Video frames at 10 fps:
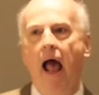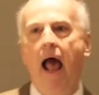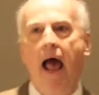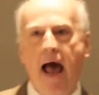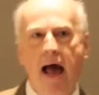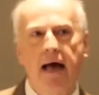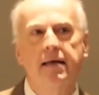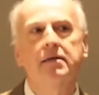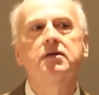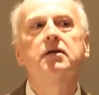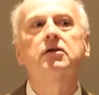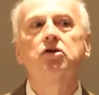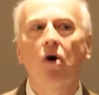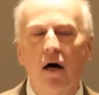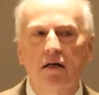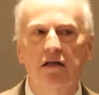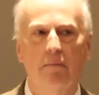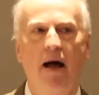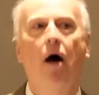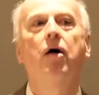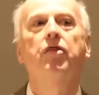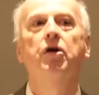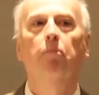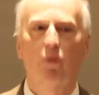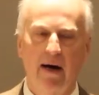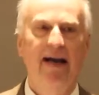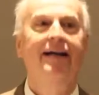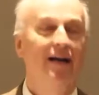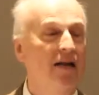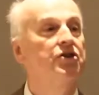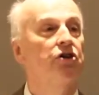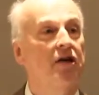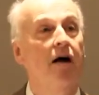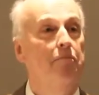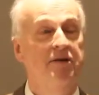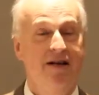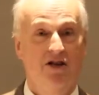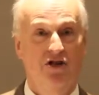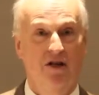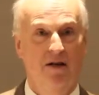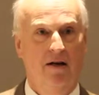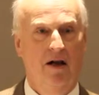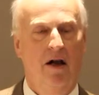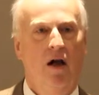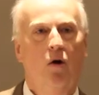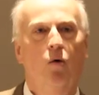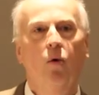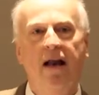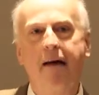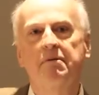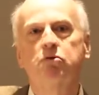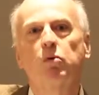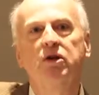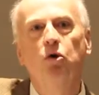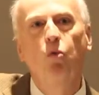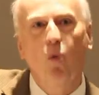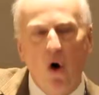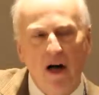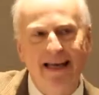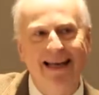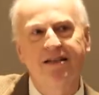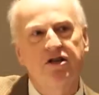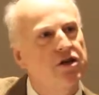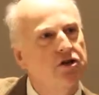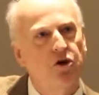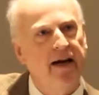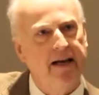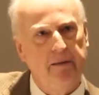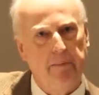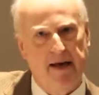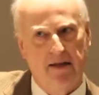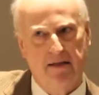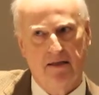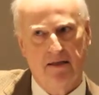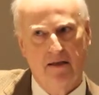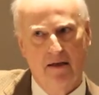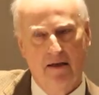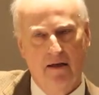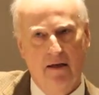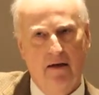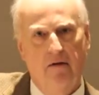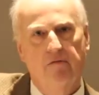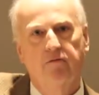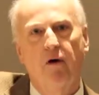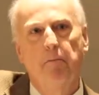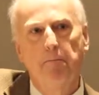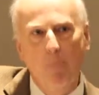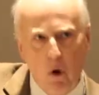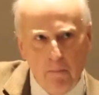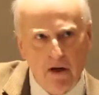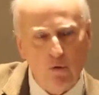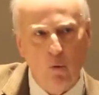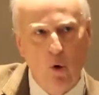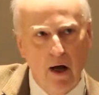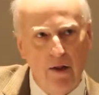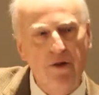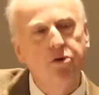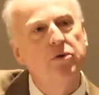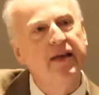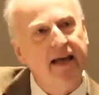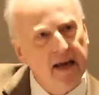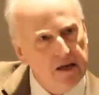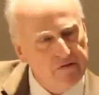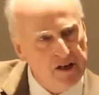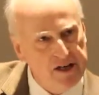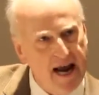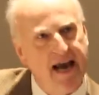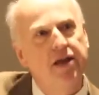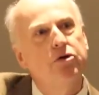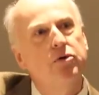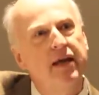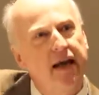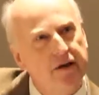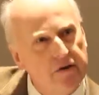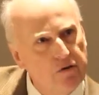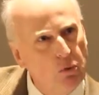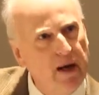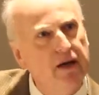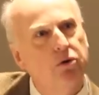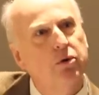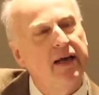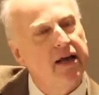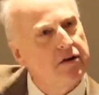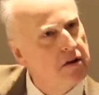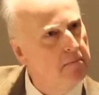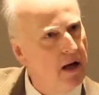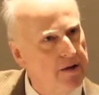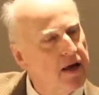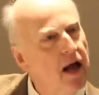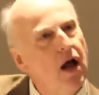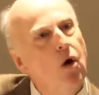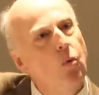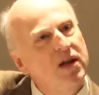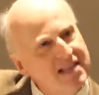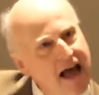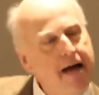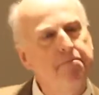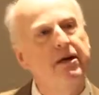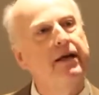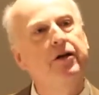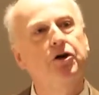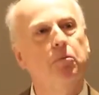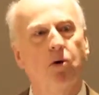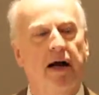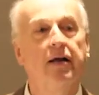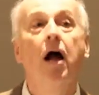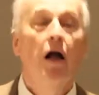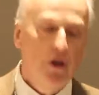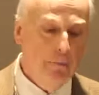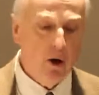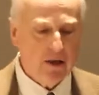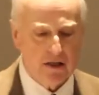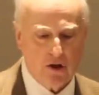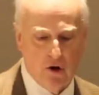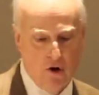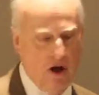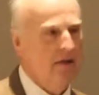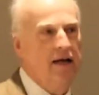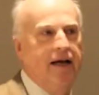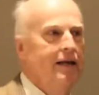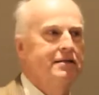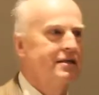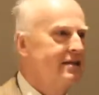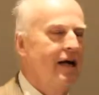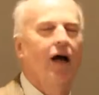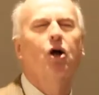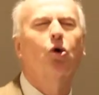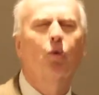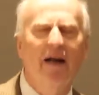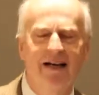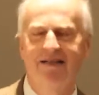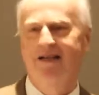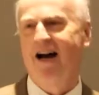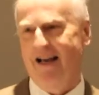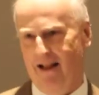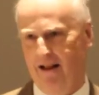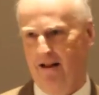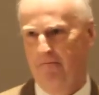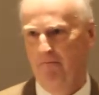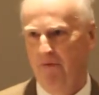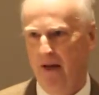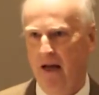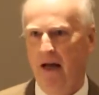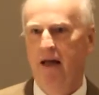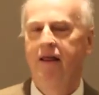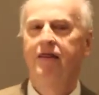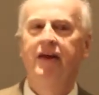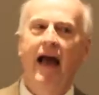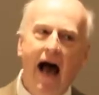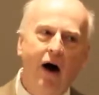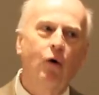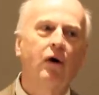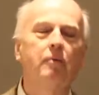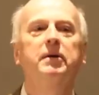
and talks about the brain under competition. What happens when you walk into the trading pits from moment one through the end of the day, through the end of the week, through the end of the month? What's happening in your brain? The book is called, and this is a great title, The Hour